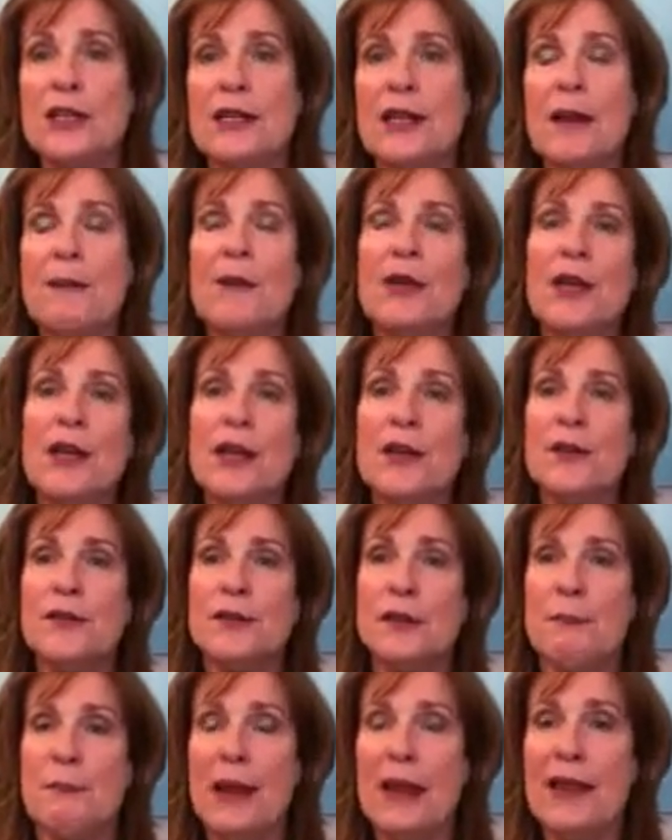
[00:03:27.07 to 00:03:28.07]
And I'm gonna
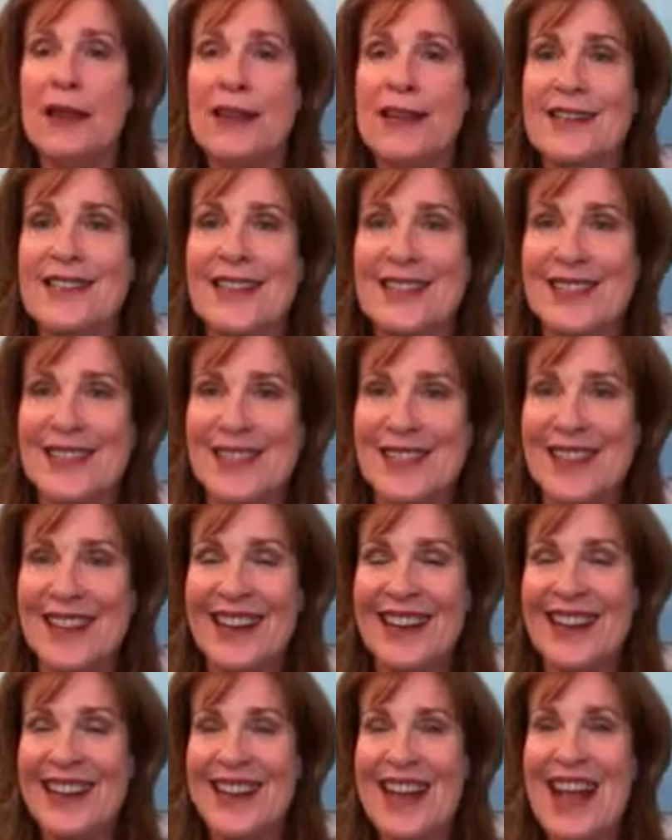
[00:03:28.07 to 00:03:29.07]
use the belly just
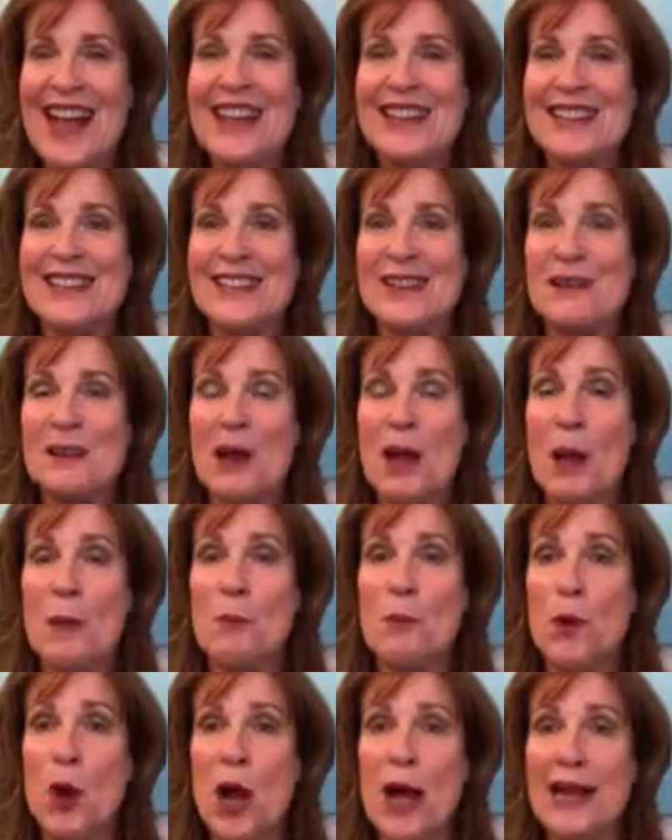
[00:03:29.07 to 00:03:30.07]
as a
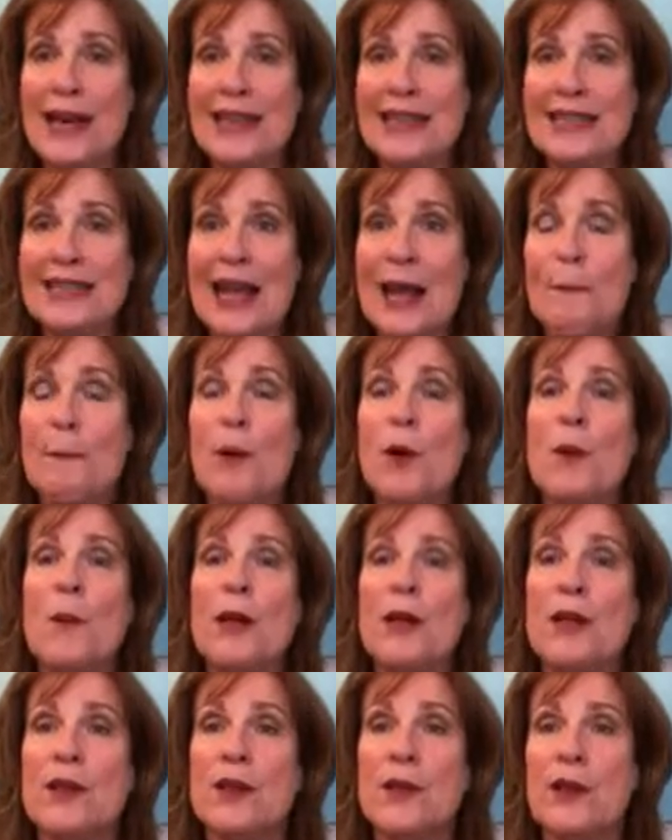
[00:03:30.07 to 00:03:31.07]
broad example,
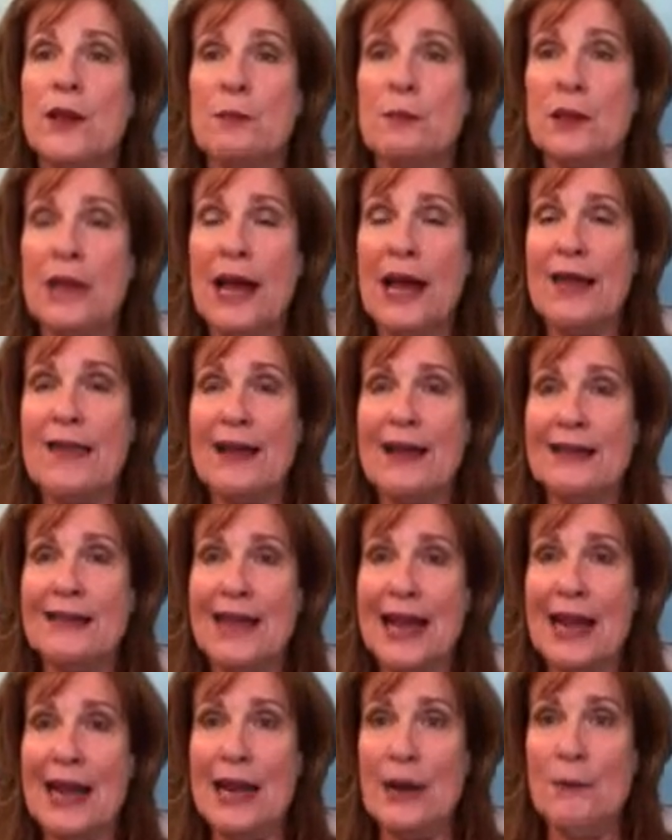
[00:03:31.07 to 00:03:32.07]
but you can apply that
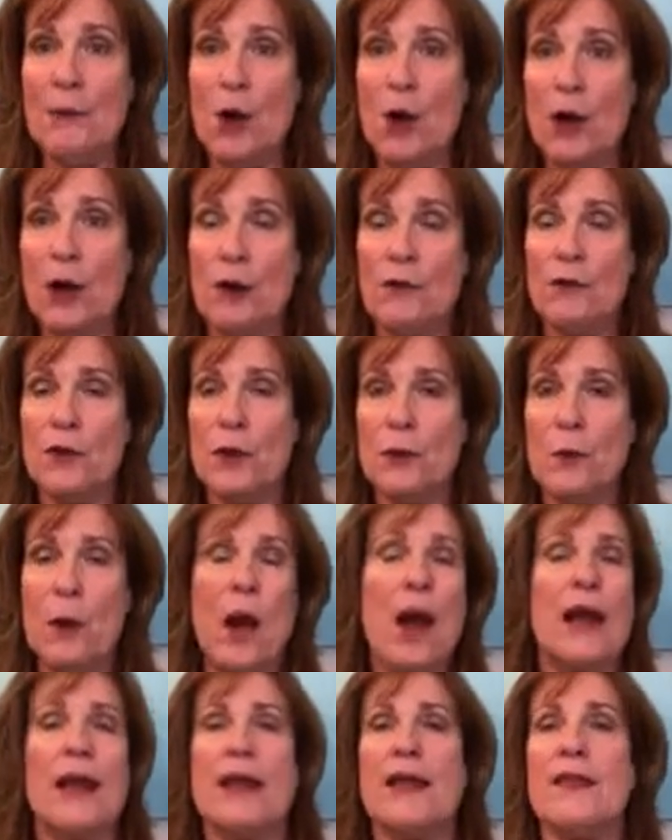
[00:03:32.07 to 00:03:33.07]
to any part of your
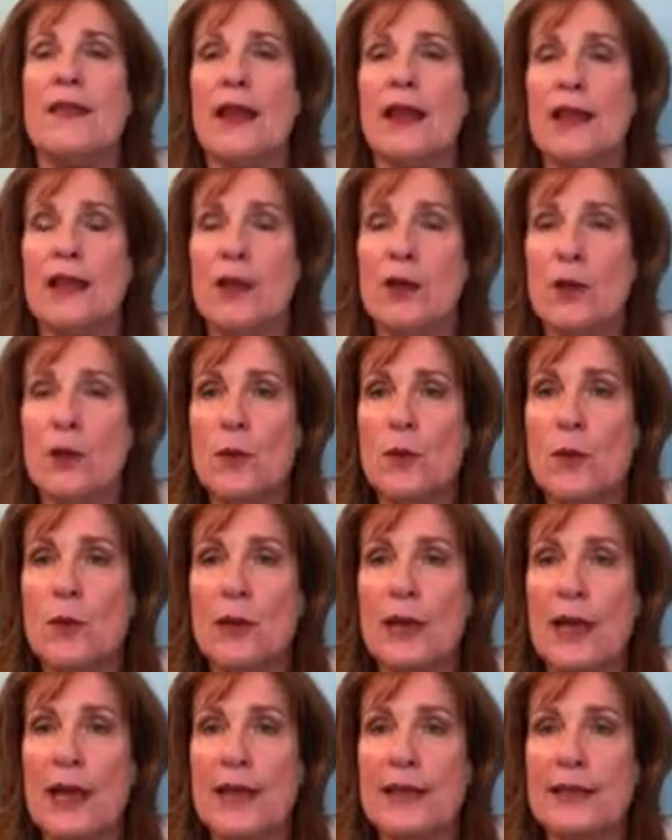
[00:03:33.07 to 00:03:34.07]
body that you
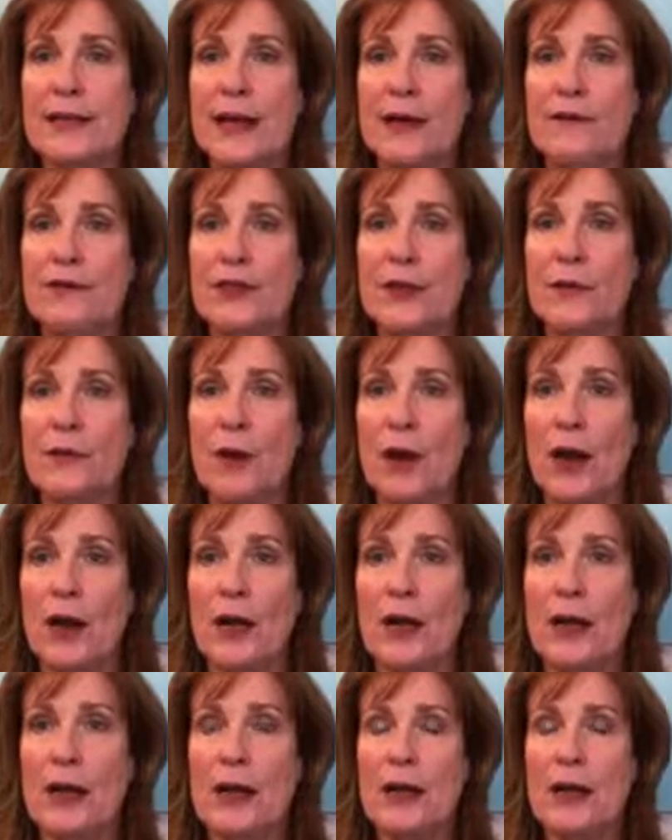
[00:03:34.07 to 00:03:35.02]
would like to have different.